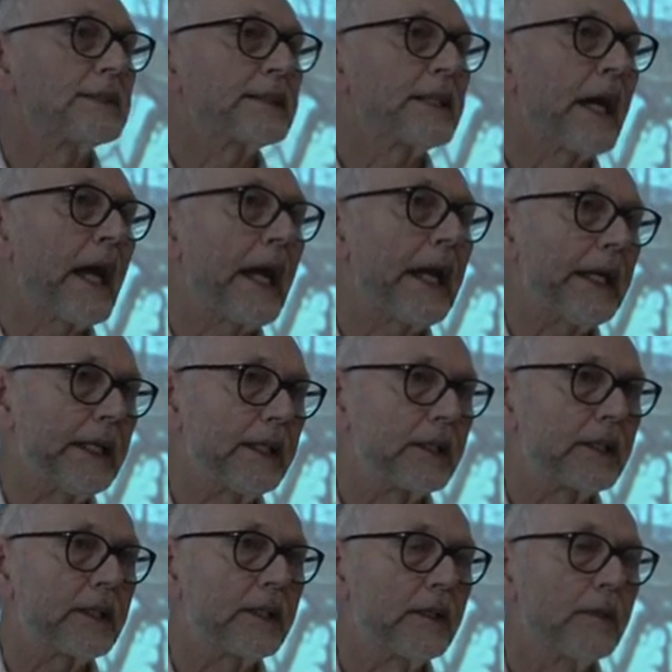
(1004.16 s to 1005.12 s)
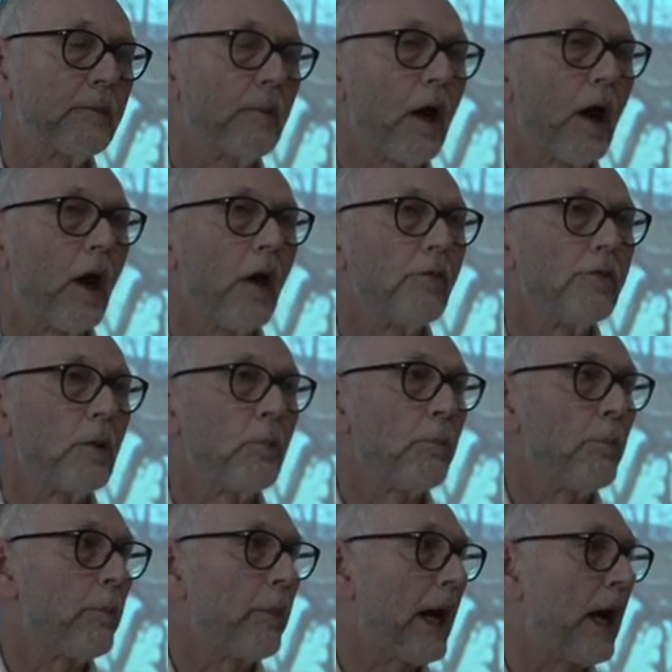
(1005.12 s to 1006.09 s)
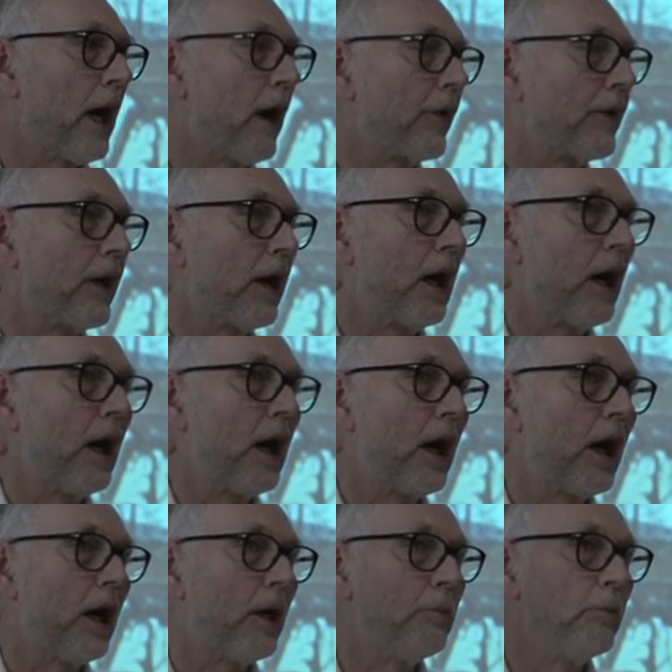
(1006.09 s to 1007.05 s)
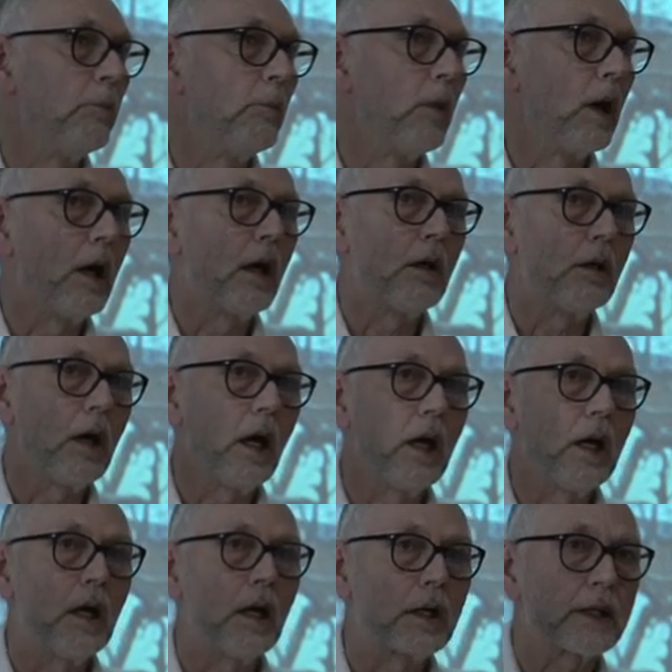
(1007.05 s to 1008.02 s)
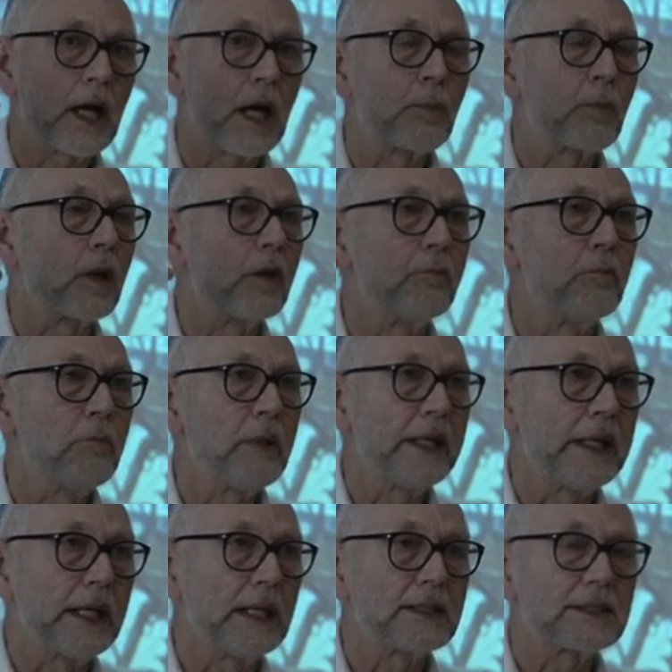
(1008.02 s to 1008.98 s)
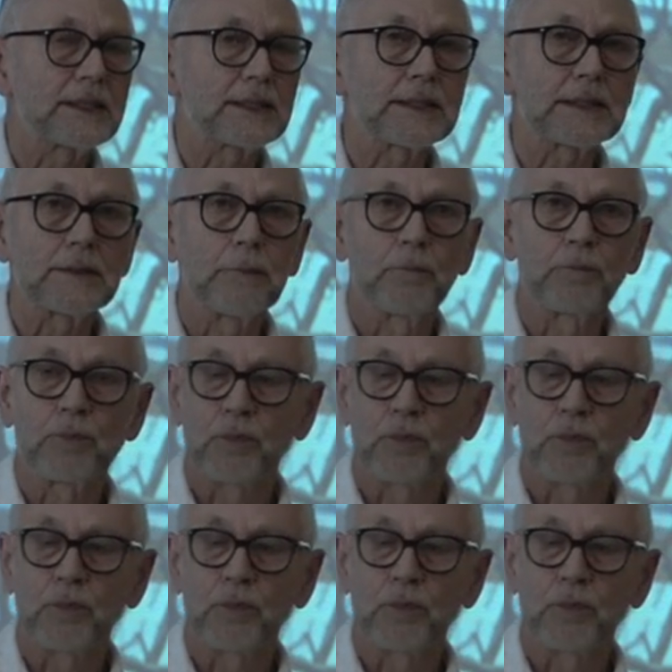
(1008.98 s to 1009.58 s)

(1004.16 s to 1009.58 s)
take of about a couple of minutes